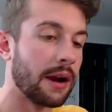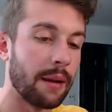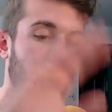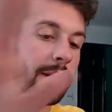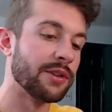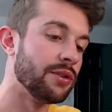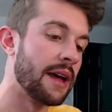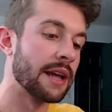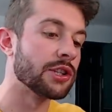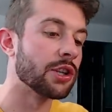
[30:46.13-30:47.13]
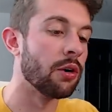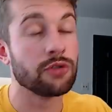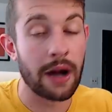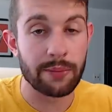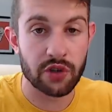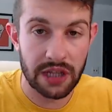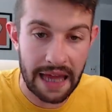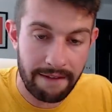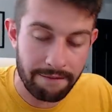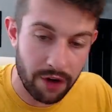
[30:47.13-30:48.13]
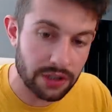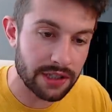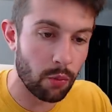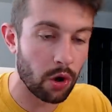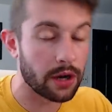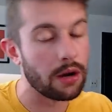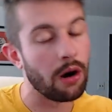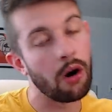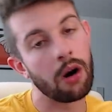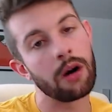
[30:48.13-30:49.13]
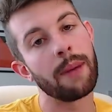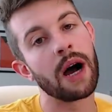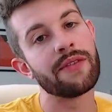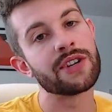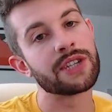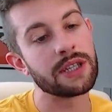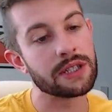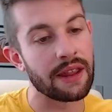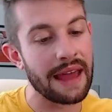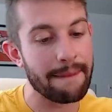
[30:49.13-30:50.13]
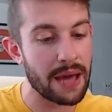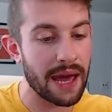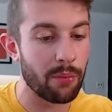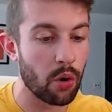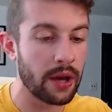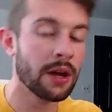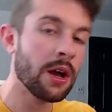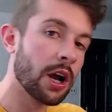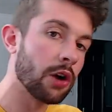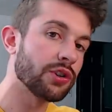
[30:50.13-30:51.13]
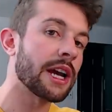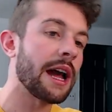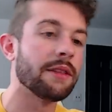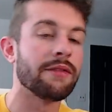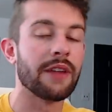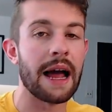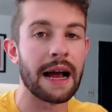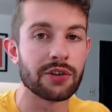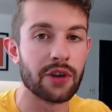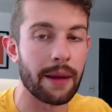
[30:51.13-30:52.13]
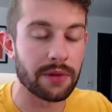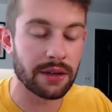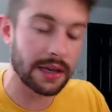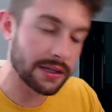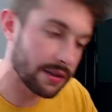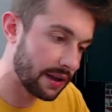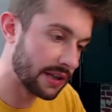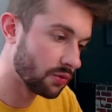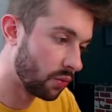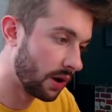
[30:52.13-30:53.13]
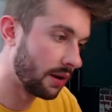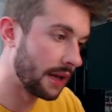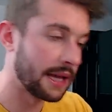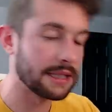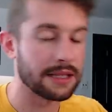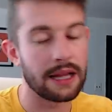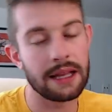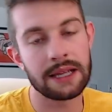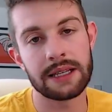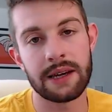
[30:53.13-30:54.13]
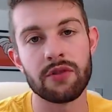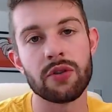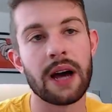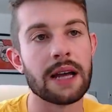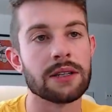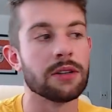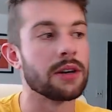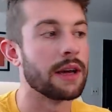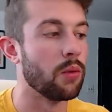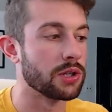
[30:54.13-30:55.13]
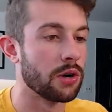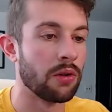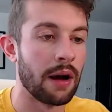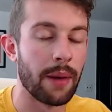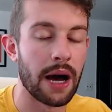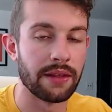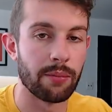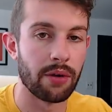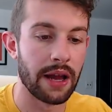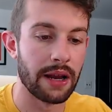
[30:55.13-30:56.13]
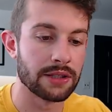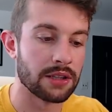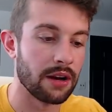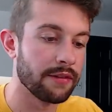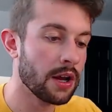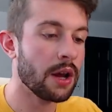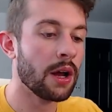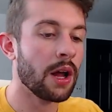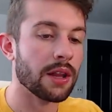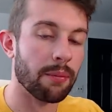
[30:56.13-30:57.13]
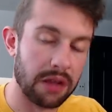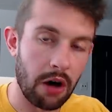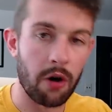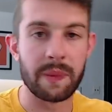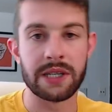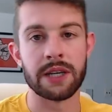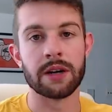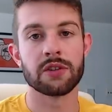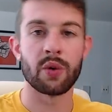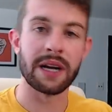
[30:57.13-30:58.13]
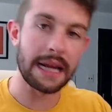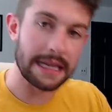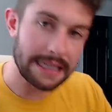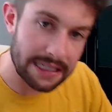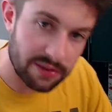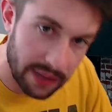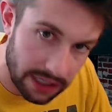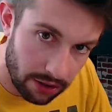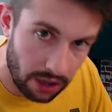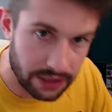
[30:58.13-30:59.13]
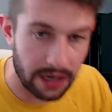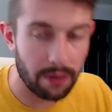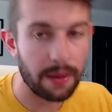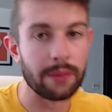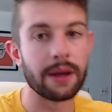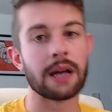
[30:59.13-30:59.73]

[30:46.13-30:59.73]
I promise you that. So drops July 1st. I'm working hard behind the scenes on that bad boy. Go check out the vlog I dropped yesterday as well. I like to give you guys a look at what's going on behind the brand and stuff. The blow up is here. 2019 is Big Dogs year, baby.